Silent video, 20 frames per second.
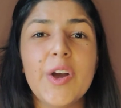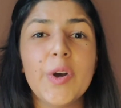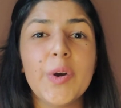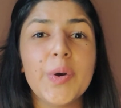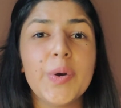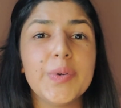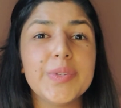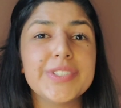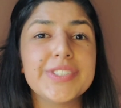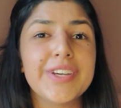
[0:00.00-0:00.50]

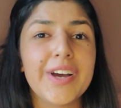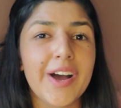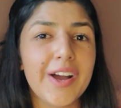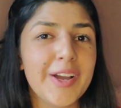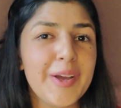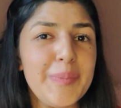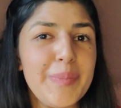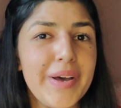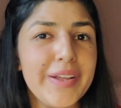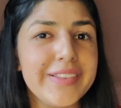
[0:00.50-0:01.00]
who
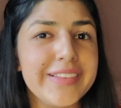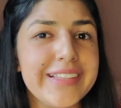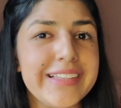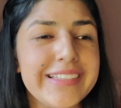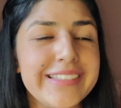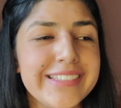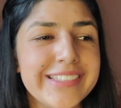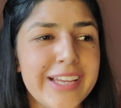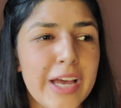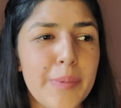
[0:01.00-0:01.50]
talk about
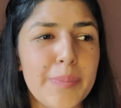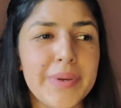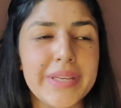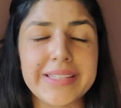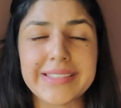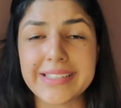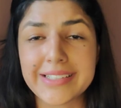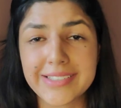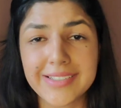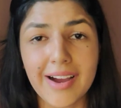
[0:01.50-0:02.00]
these
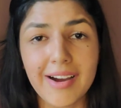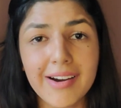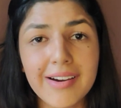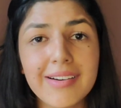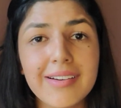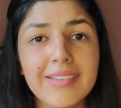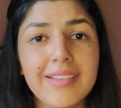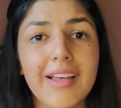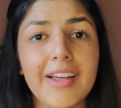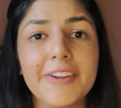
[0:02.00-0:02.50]
topics. There are
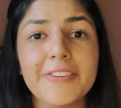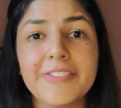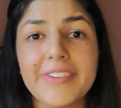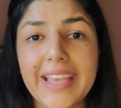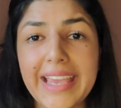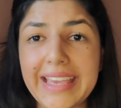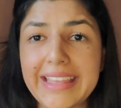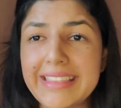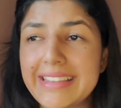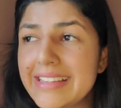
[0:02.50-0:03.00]
a lot of
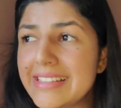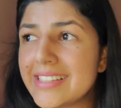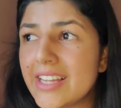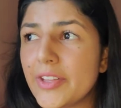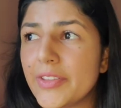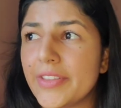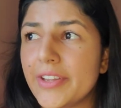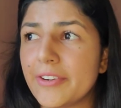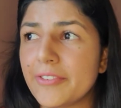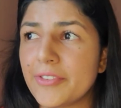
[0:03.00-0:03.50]
atheists
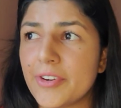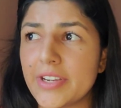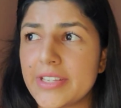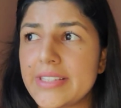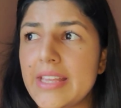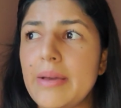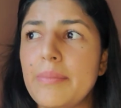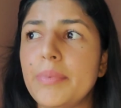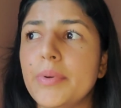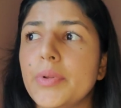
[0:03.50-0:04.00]
out there, for
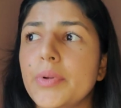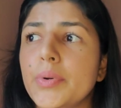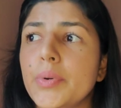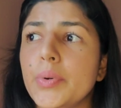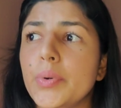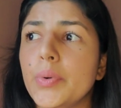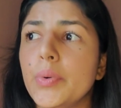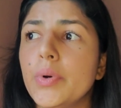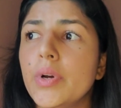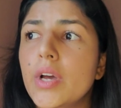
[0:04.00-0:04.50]
example,
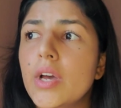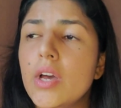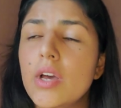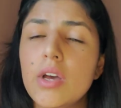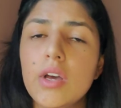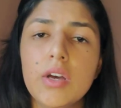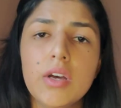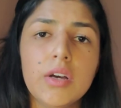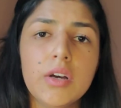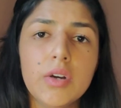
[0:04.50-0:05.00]

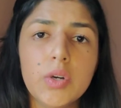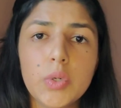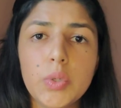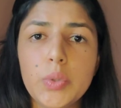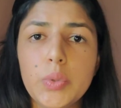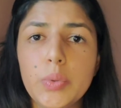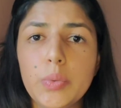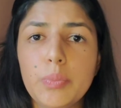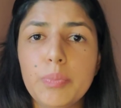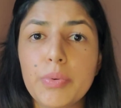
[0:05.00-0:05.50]

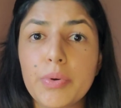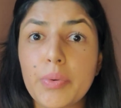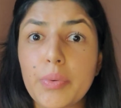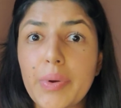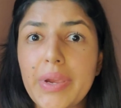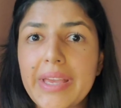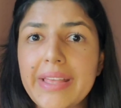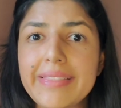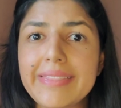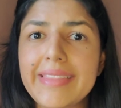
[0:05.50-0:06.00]
who
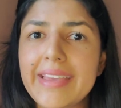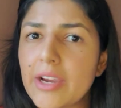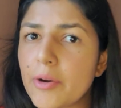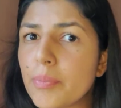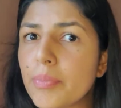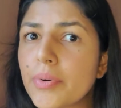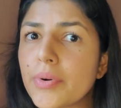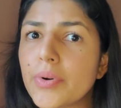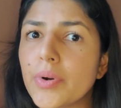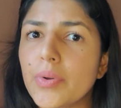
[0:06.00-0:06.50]
bring their
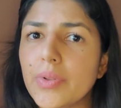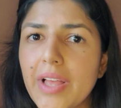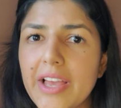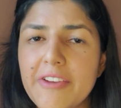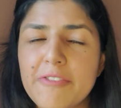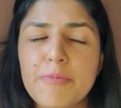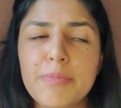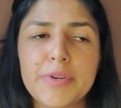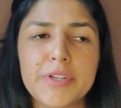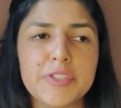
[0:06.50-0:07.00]

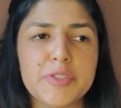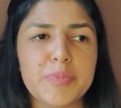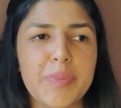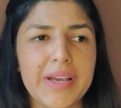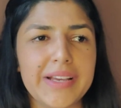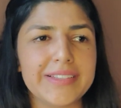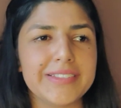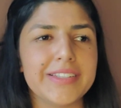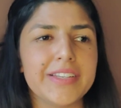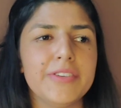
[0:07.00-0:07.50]
pro-life
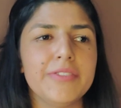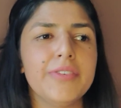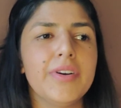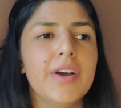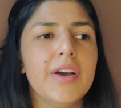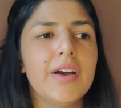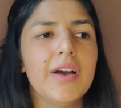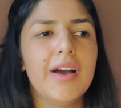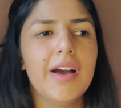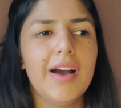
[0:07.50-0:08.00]
perspective.
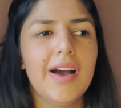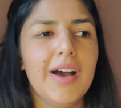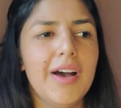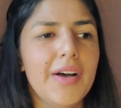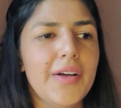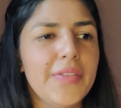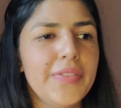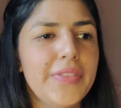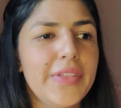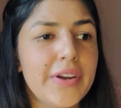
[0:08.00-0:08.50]

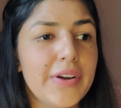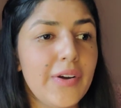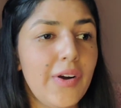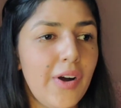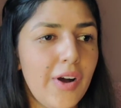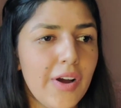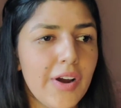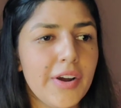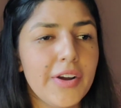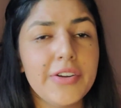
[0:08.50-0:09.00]
There
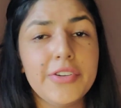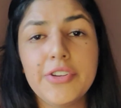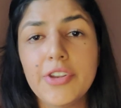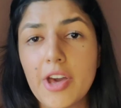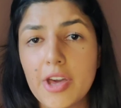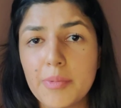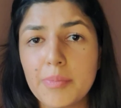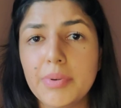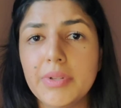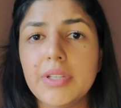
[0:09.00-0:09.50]
are
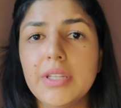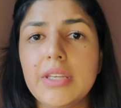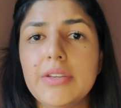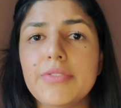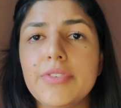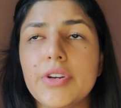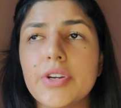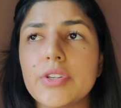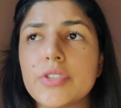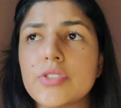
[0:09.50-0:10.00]

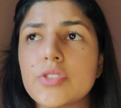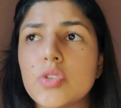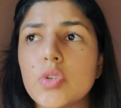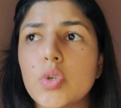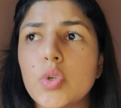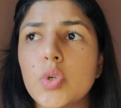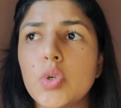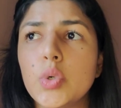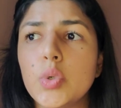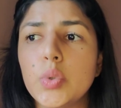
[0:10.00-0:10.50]
non-believers
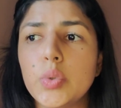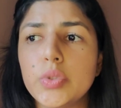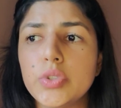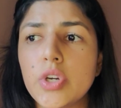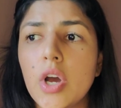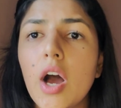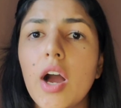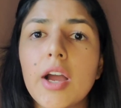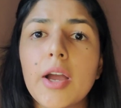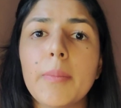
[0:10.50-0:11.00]
who
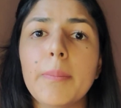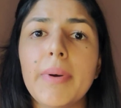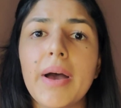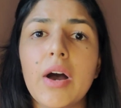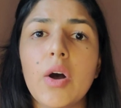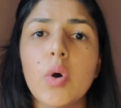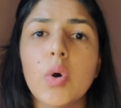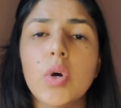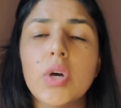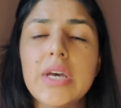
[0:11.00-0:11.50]
talk
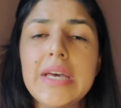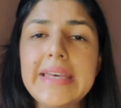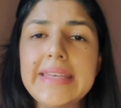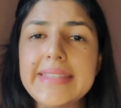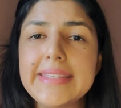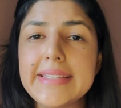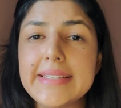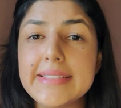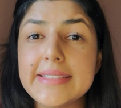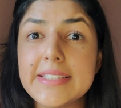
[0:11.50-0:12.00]
about
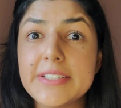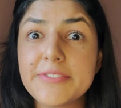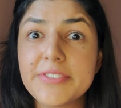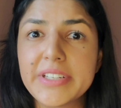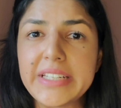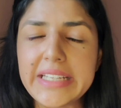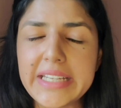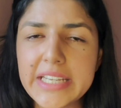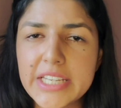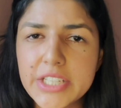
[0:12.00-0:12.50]
these
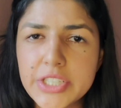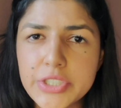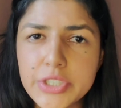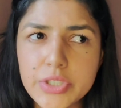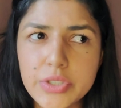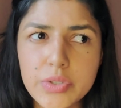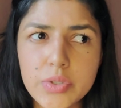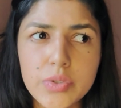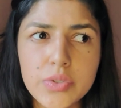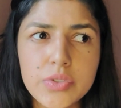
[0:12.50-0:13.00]
different
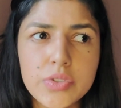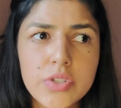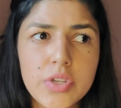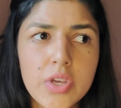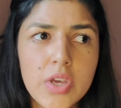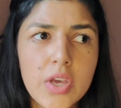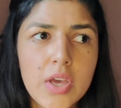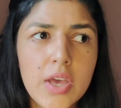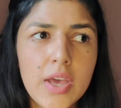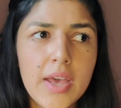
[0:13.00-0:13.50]
issues,
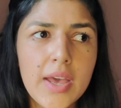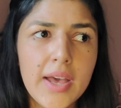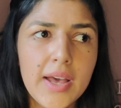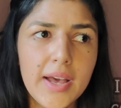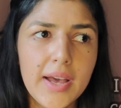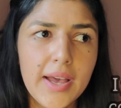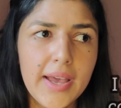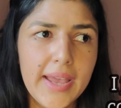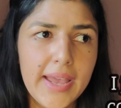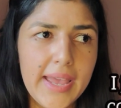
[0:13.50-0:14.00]

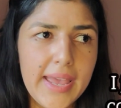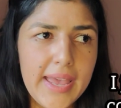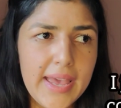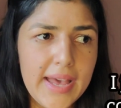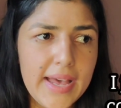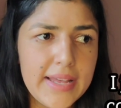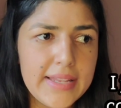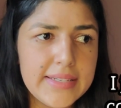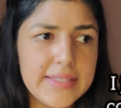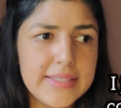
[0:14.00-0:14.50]

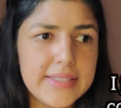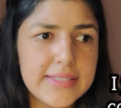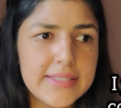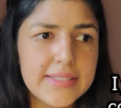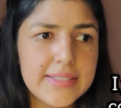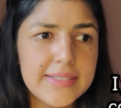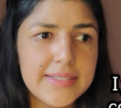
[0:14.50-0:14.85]
and